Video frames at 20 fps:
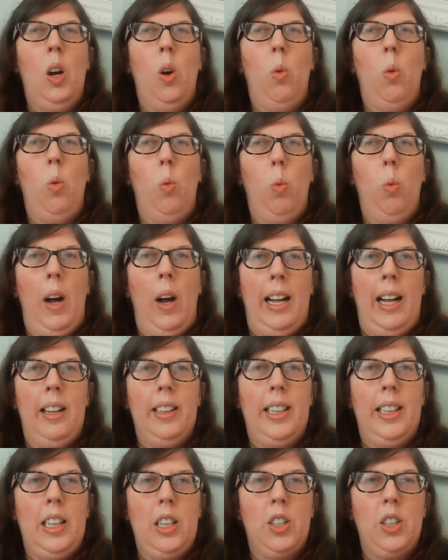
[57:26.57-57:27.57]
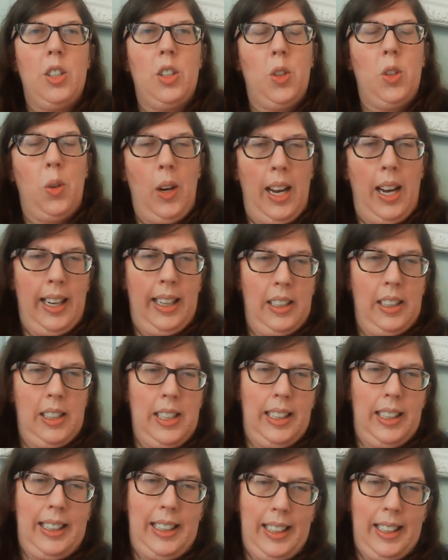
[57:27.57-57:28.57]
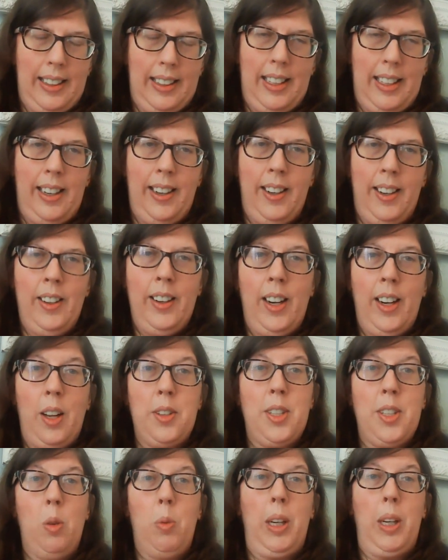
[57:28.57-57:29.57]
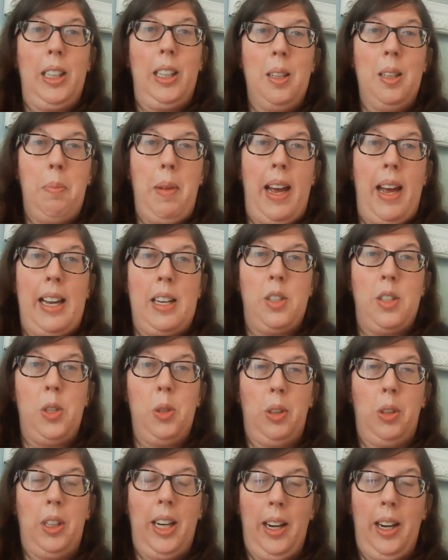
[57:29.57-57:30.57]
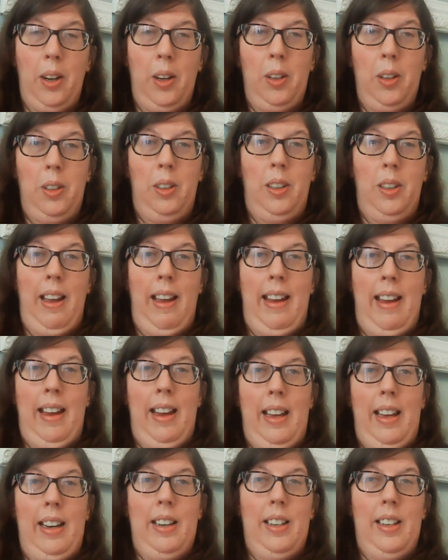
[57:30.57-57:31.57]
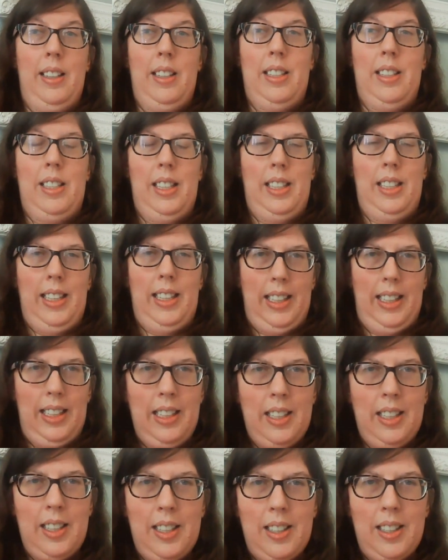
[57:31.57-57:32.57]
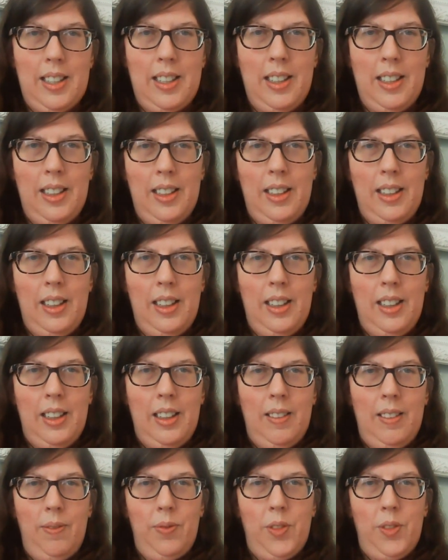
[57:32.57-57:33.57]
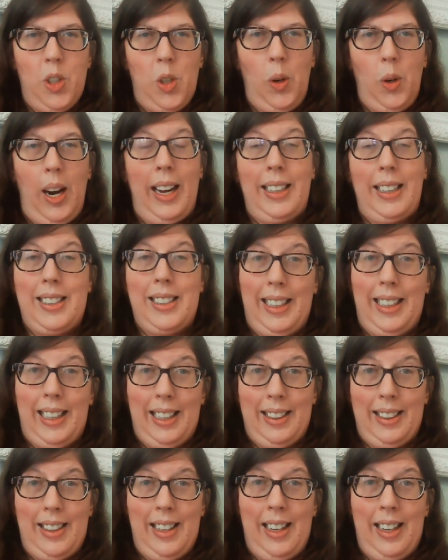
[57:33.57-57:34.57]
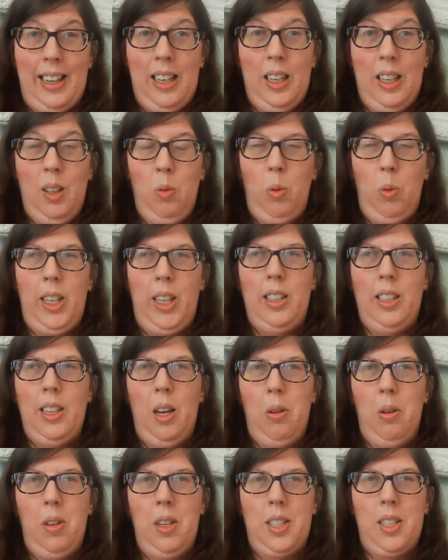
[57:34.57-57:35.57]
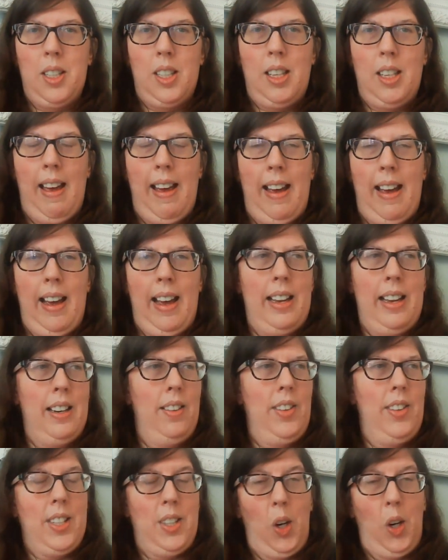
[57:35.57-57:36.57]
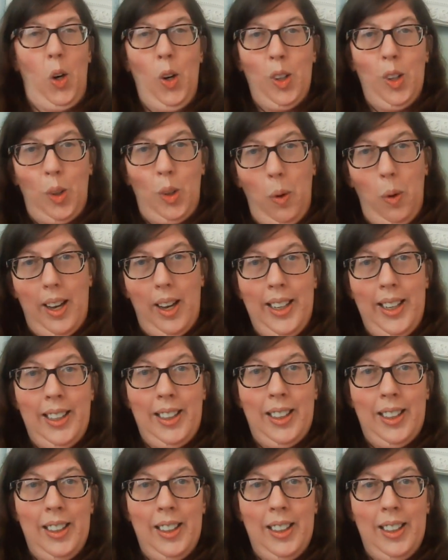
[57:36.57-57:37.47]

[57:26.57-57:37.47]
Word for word: while he's trying to get there. And also, we cut back to Carol and Denise trying to get there. We notice that this earthquake